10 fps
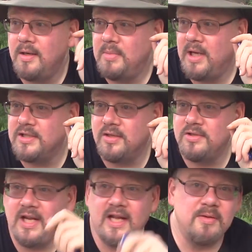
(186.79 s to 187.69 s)
because
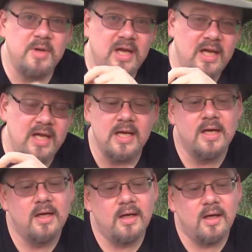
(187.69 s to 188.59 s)
those tend to be
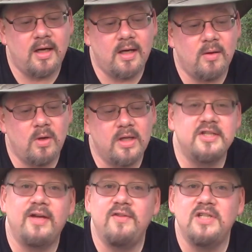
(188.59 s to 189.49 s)
well,
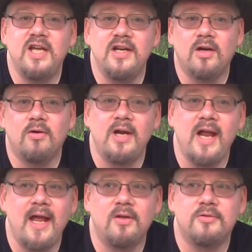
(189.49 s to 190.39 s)
17 degree
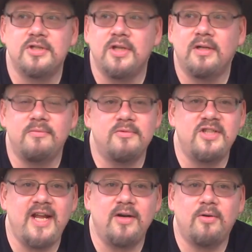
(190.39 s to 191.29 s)
angles, the
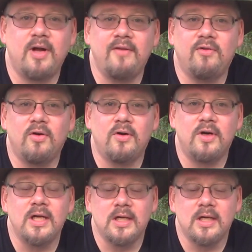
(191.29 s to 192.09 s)
standard I've heard.